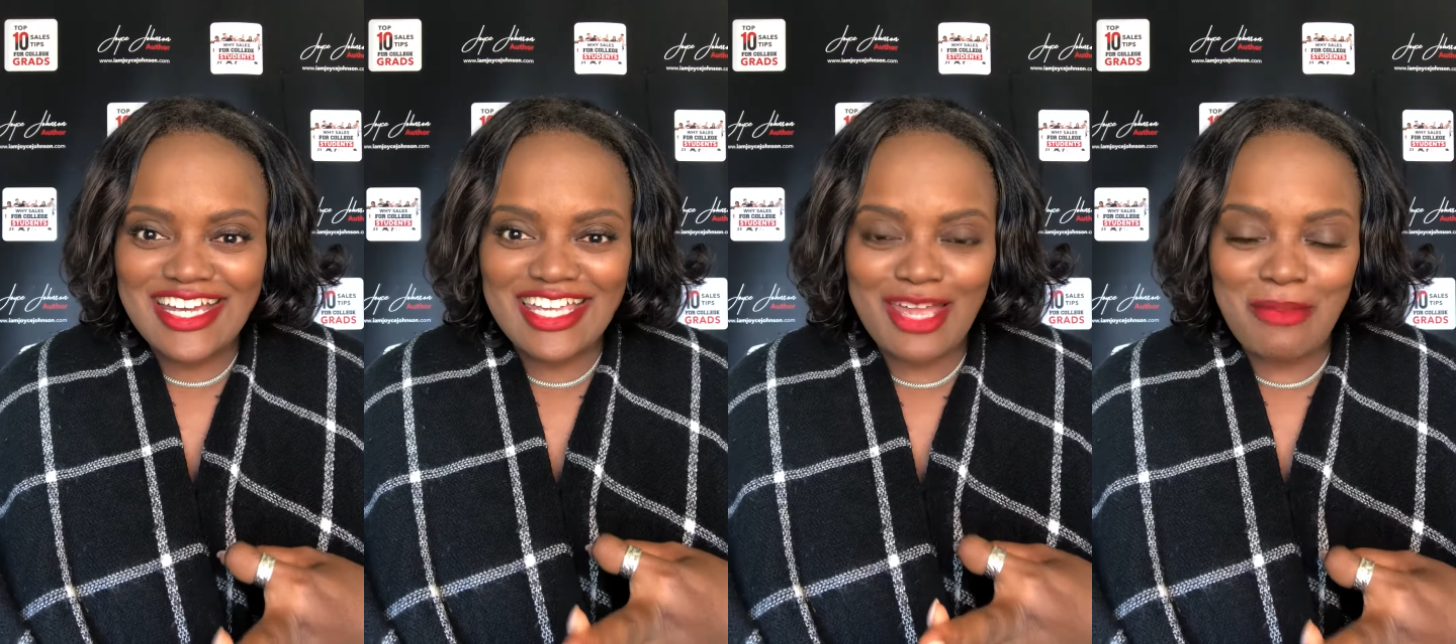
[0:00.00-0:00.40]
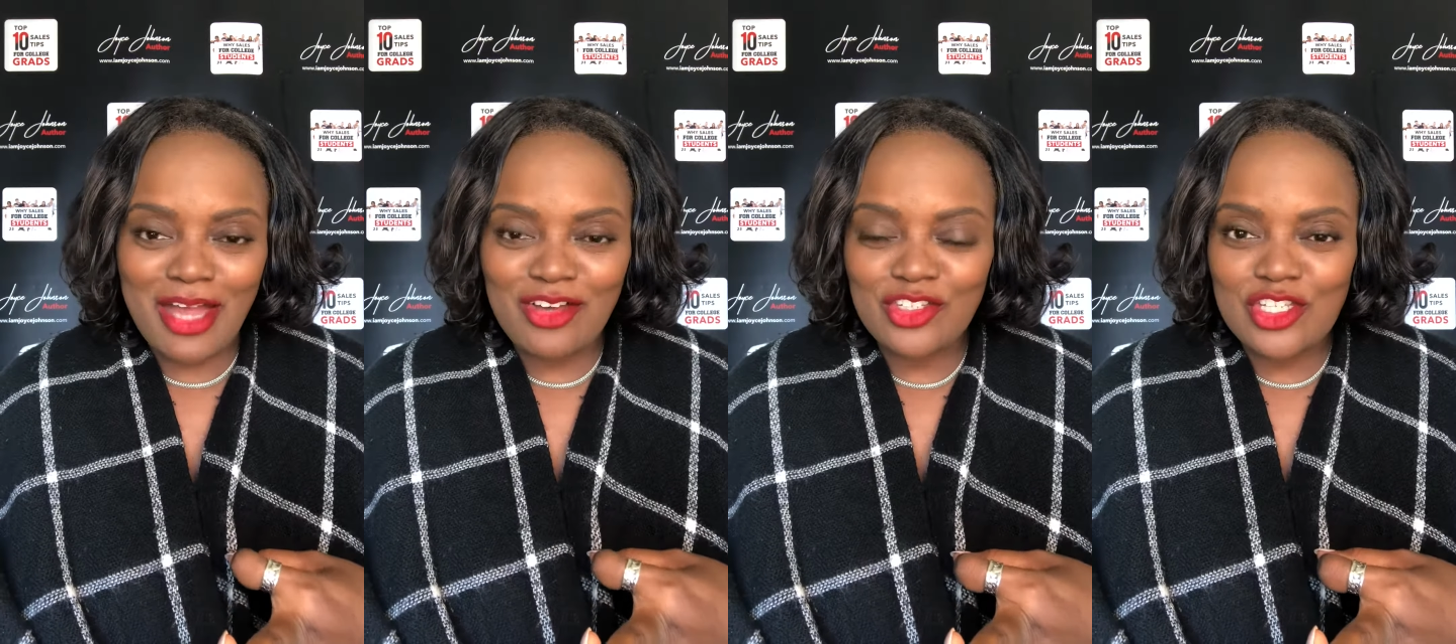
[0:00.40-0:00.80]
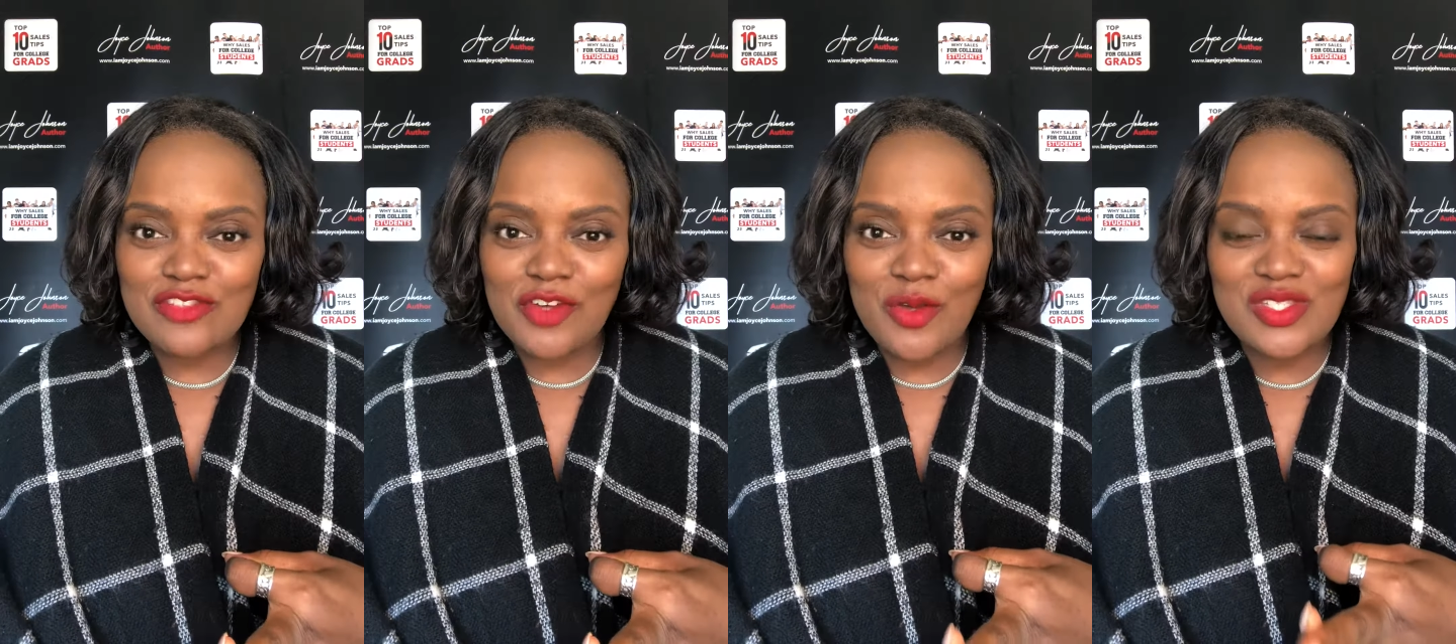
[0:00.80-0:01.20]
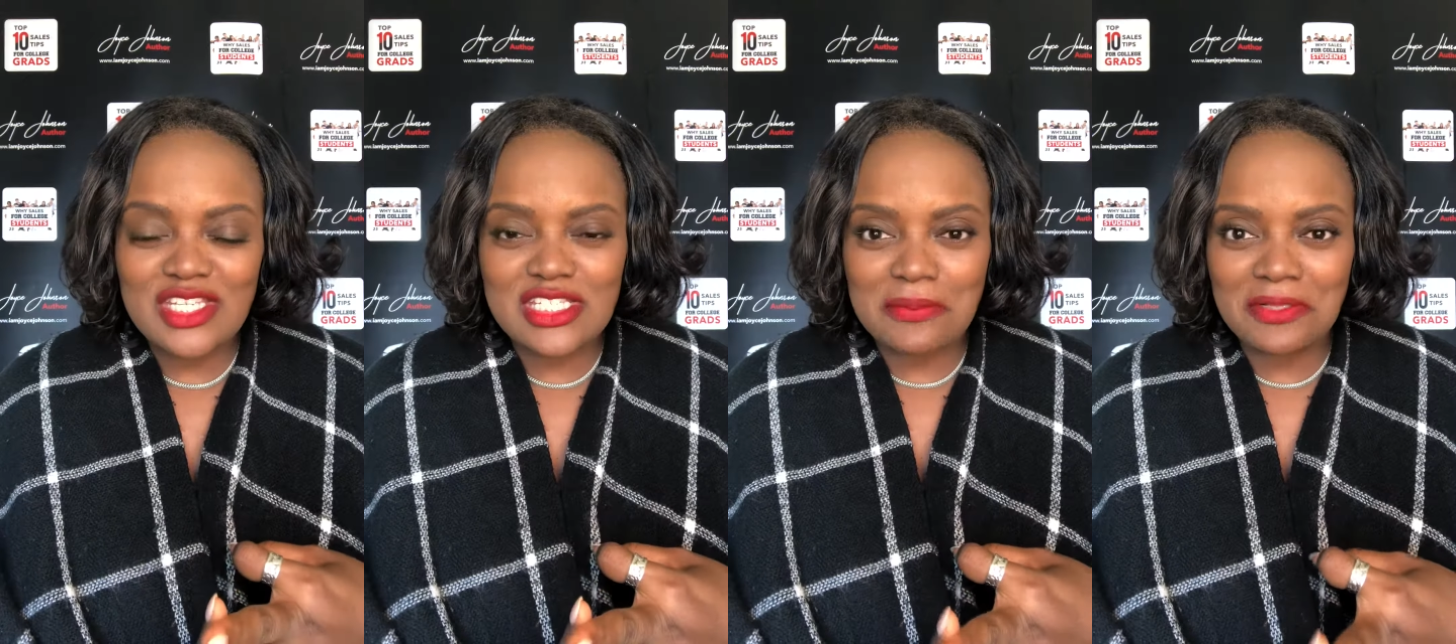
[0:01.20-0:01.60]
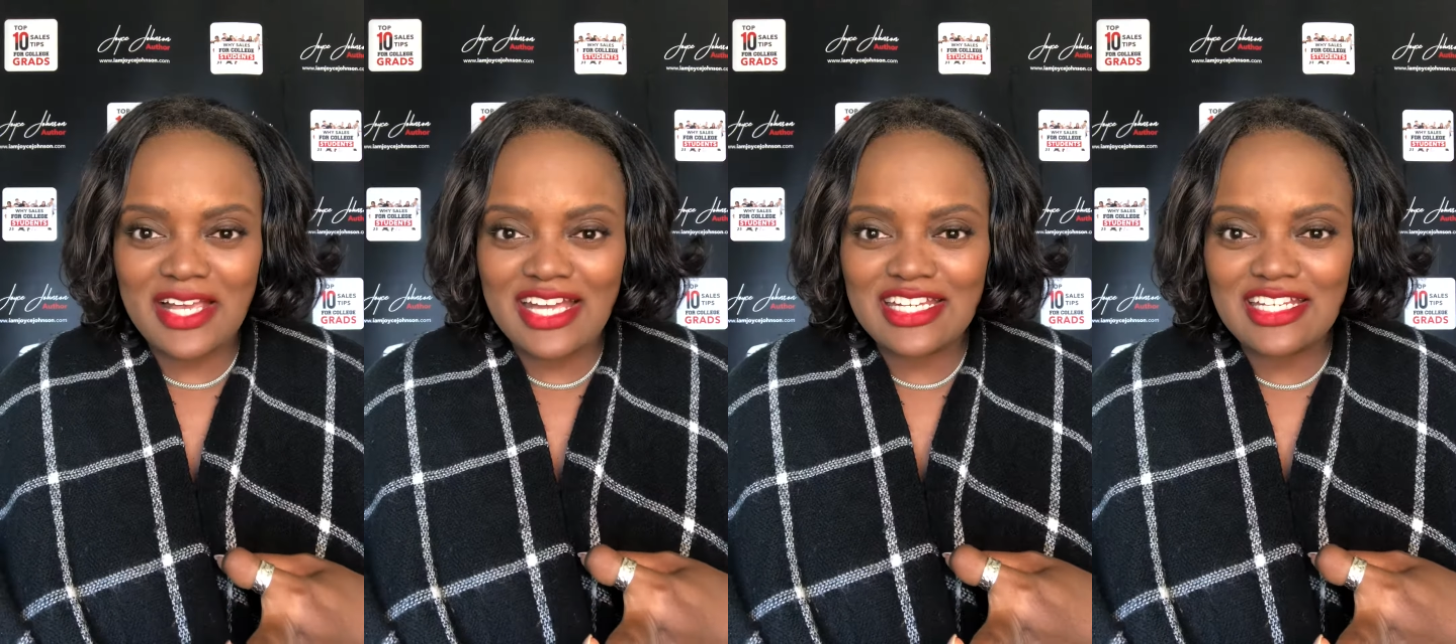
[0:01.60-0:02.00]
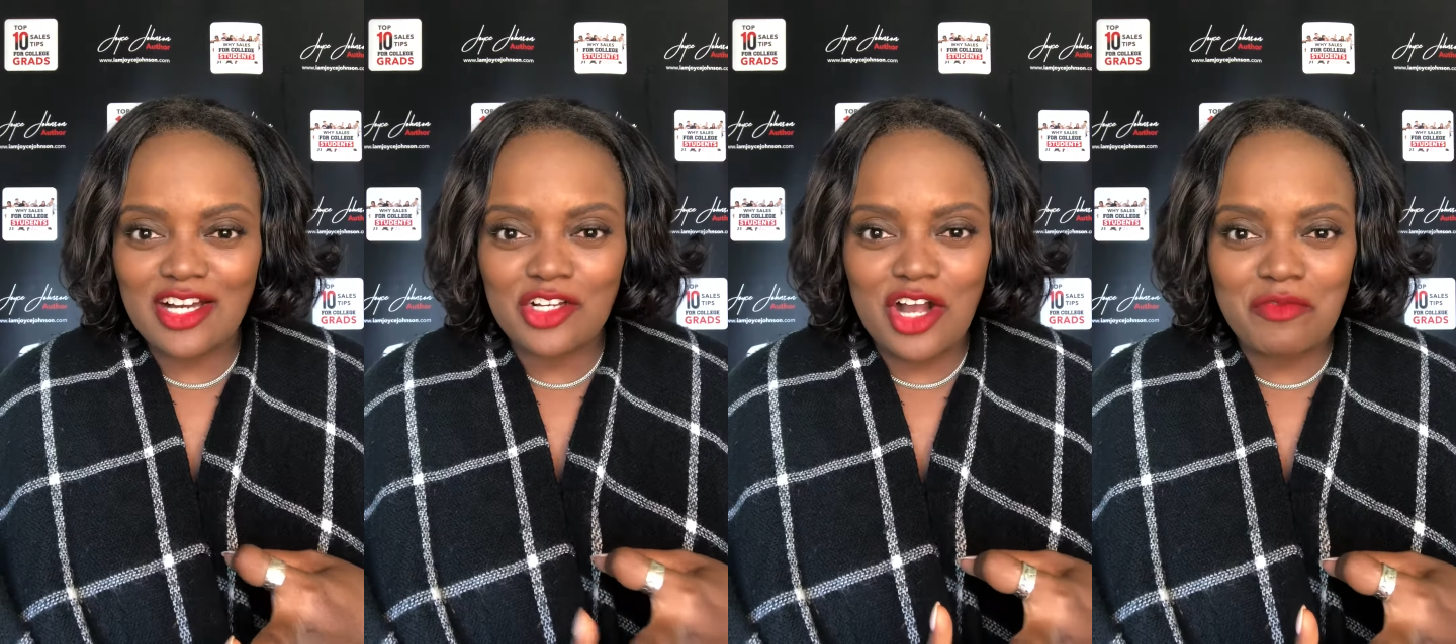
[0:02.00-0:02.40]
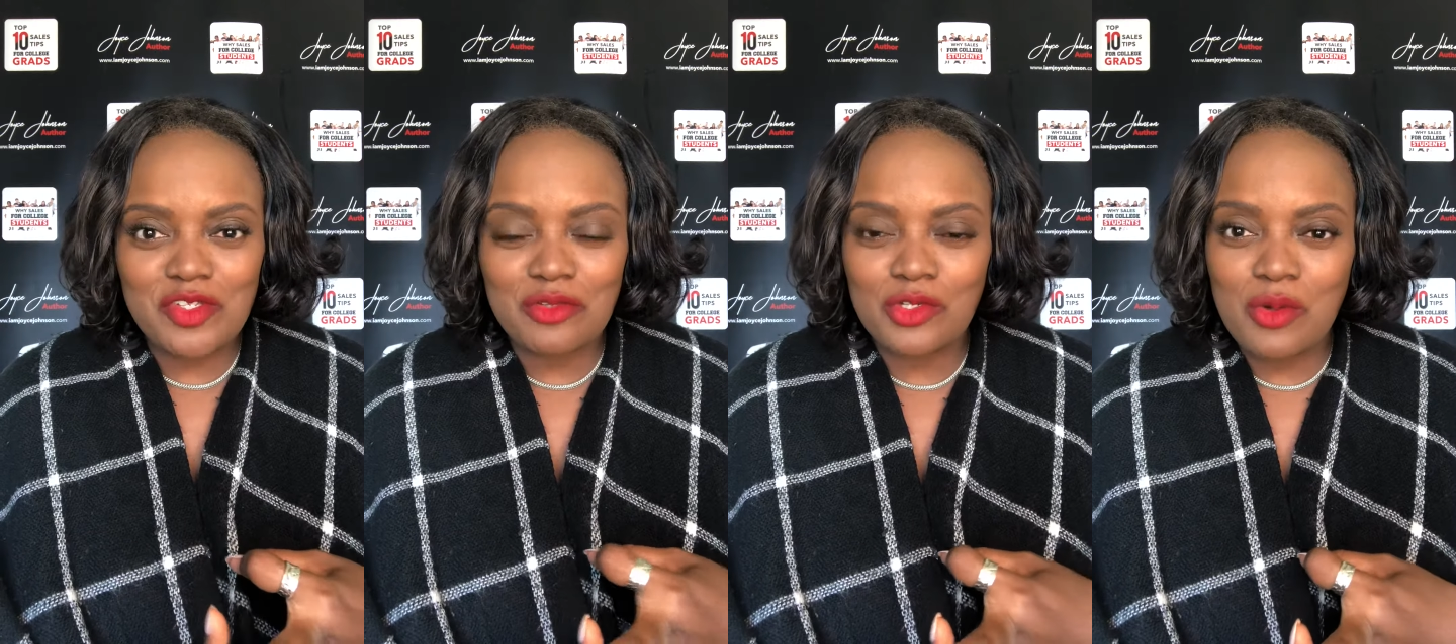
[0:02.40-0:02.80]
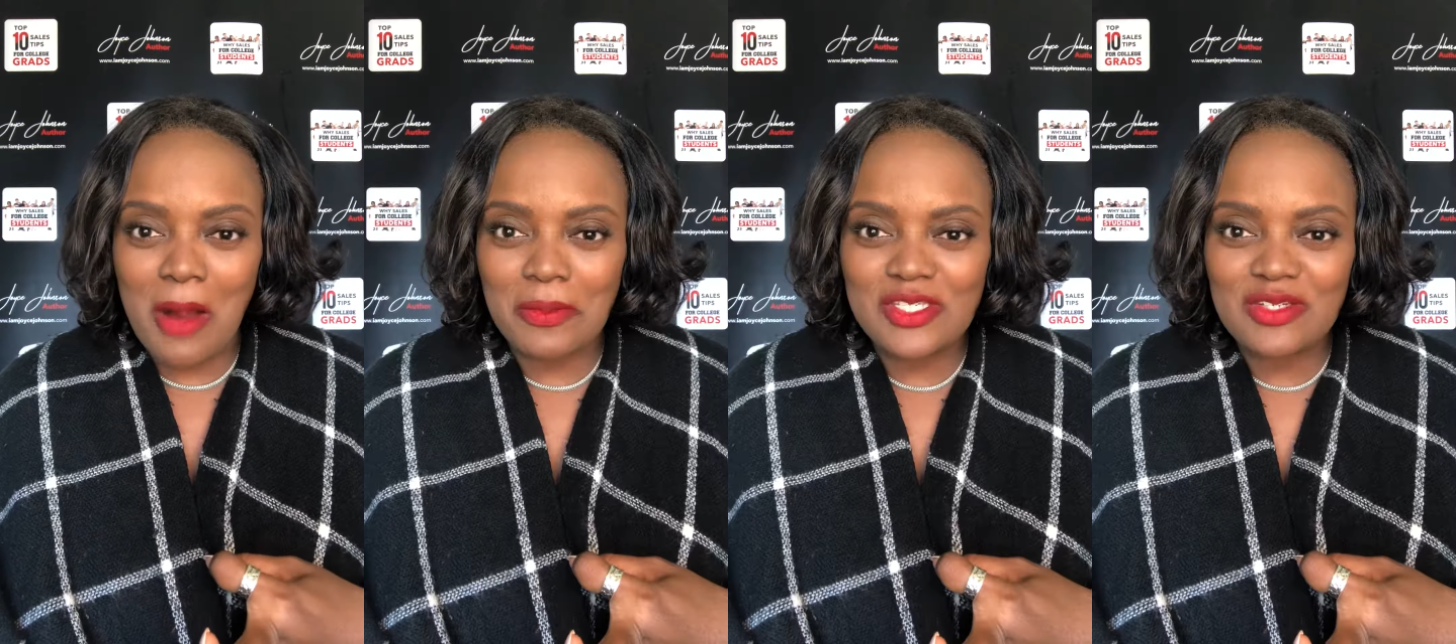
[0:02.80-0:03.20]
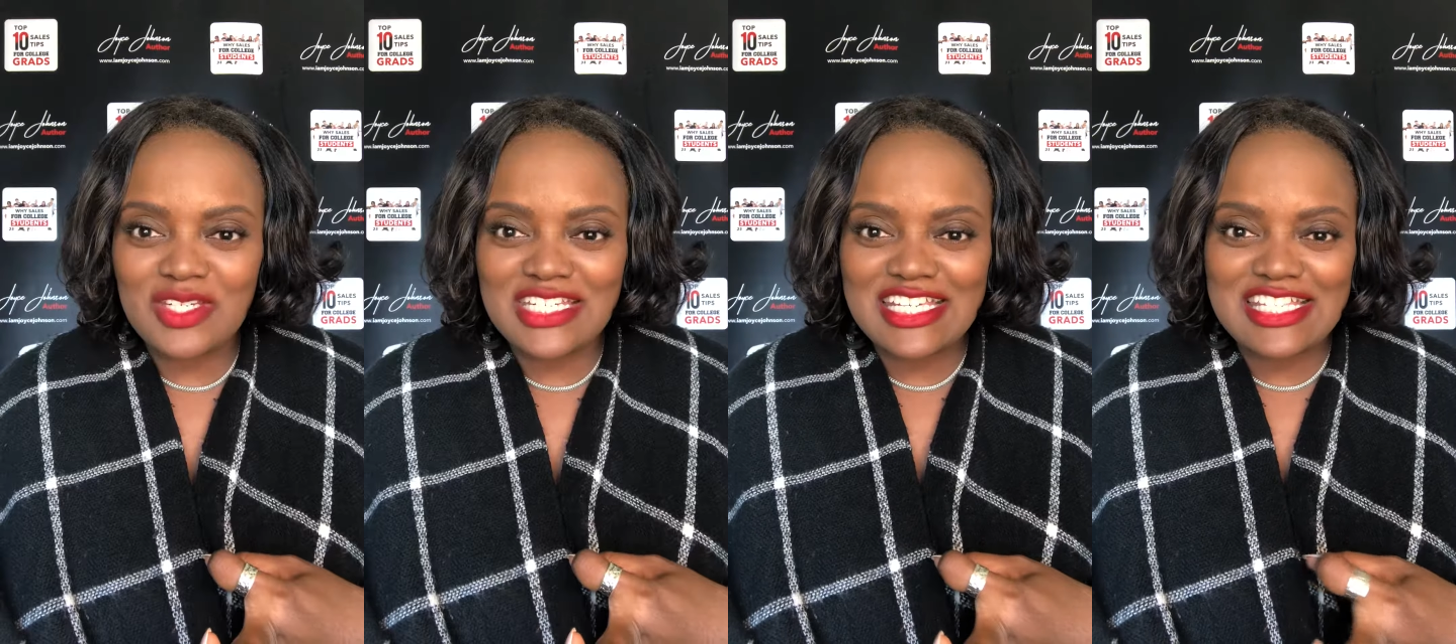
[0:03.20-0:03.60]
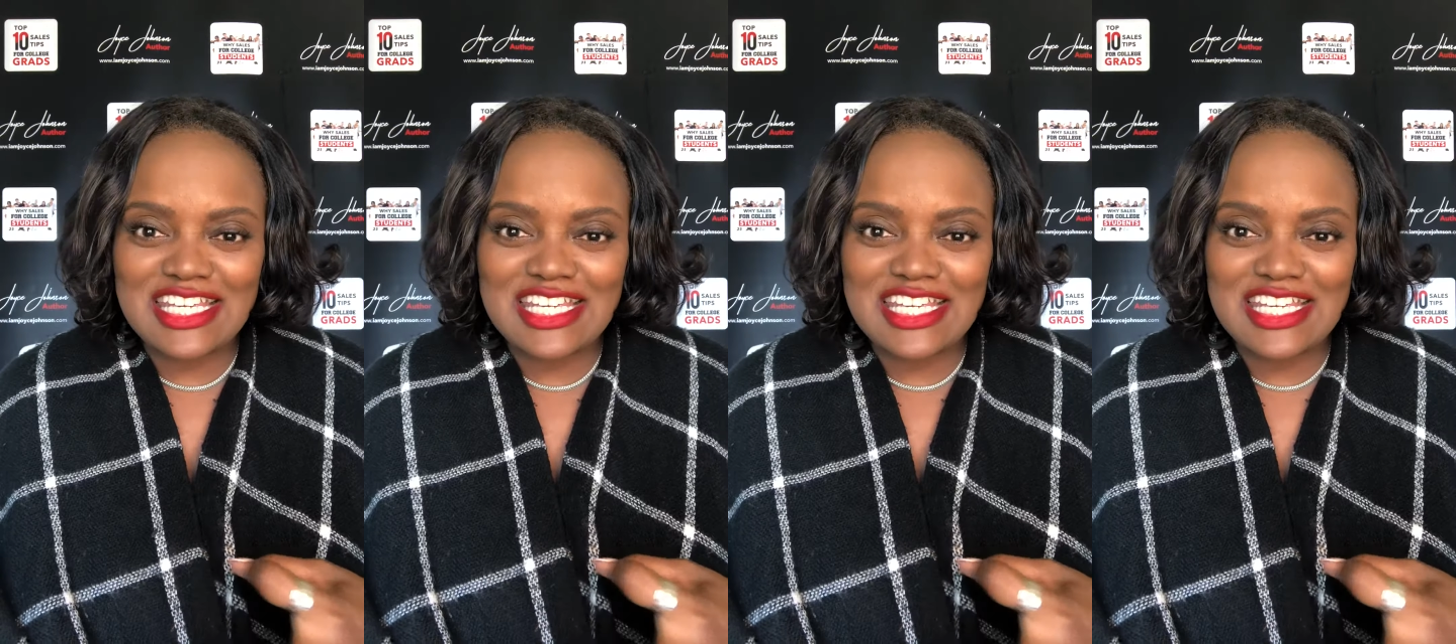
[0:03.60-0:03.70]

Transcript: get some planning, uncover some new opportunities,